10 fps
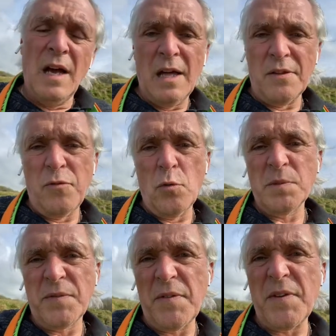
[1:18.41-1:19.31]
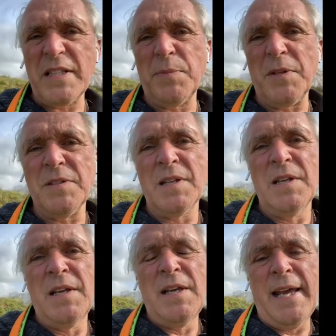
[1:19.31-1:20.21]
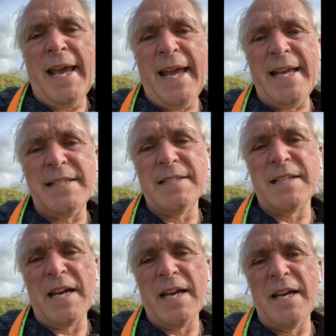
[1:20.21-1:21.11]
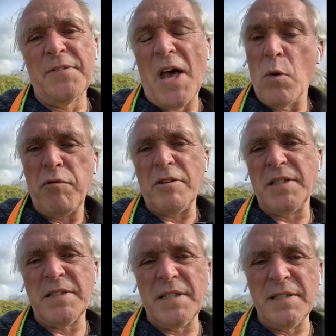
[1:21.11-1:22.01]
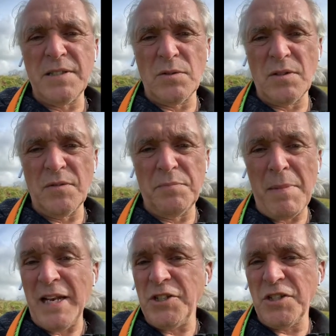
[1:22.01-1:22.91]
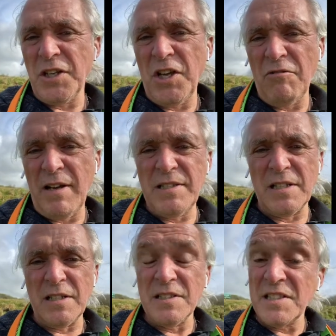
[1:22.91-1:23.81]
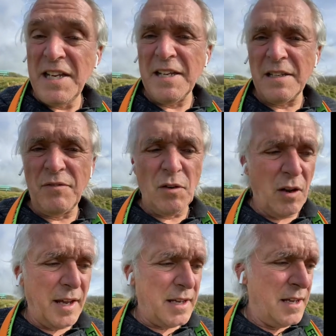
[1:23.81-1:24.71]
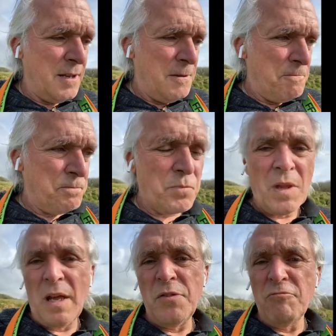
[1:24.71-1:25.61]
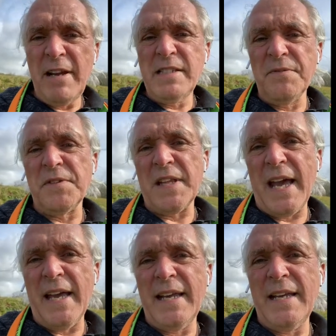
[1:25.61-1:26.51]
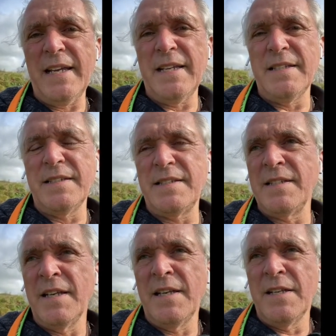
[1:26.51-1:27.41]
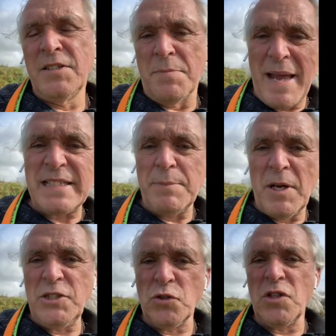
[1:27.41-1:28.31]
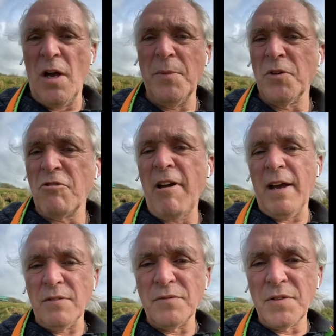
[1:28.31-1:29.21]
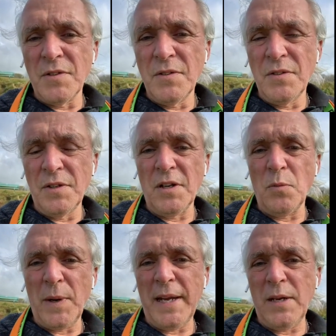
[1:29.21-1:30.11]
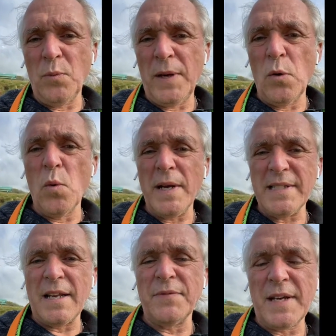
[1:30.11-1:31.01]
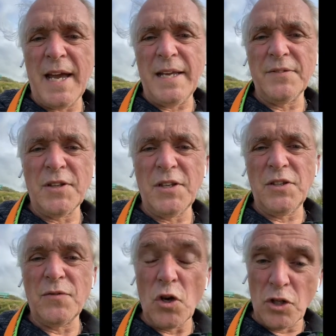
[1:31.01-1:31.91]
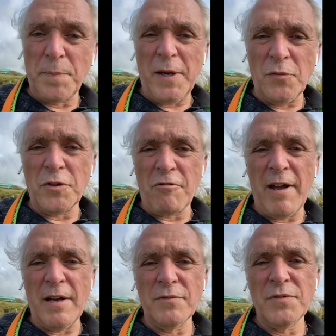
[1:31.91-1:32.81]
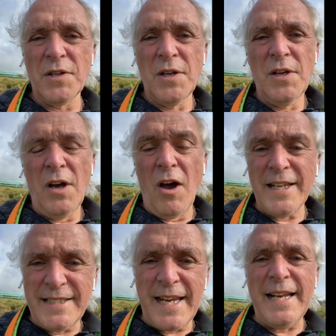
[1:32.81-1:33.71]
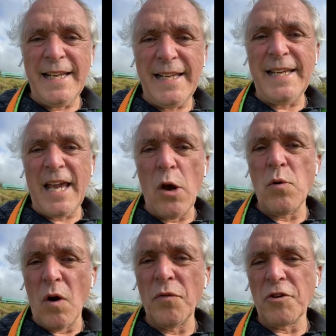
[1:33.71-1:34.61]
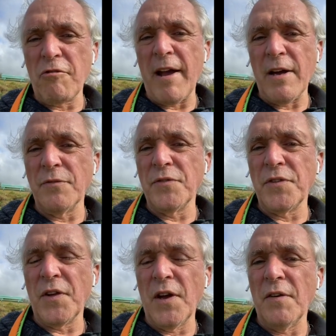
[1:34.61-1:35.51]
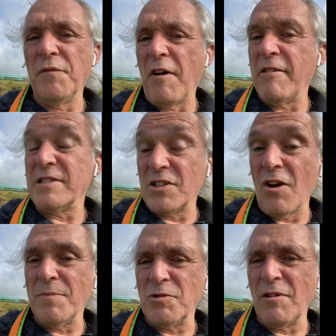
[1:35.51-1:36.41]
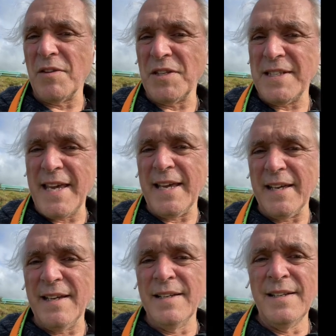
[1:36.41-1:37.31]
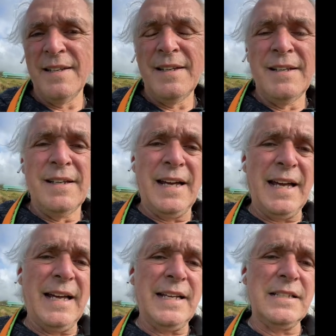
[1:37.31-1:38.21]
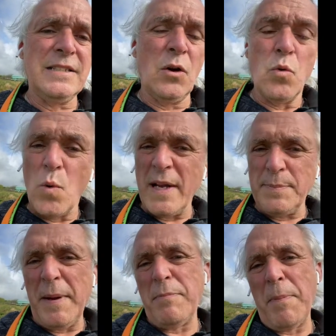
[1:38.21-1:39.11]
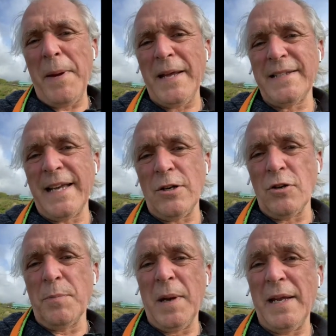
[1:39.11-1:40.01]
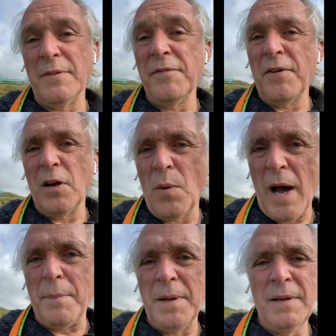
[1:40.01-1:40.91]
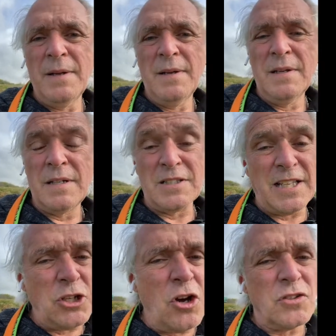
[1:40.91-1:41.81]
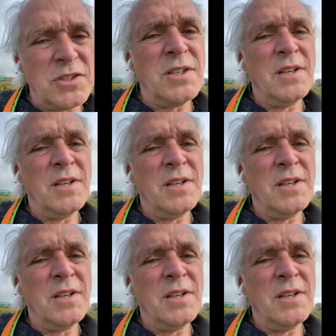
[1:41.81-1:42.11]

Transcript: forms of investment. And the whole process is sort of managed and curated and steered, if you like. And the reason for that is to maximise your time on the ground. We always advocate that you've got to be on the ground. Ideally, go on the ground at various times throughout the year, and always be prepared to get on a plane and follow up, because they're not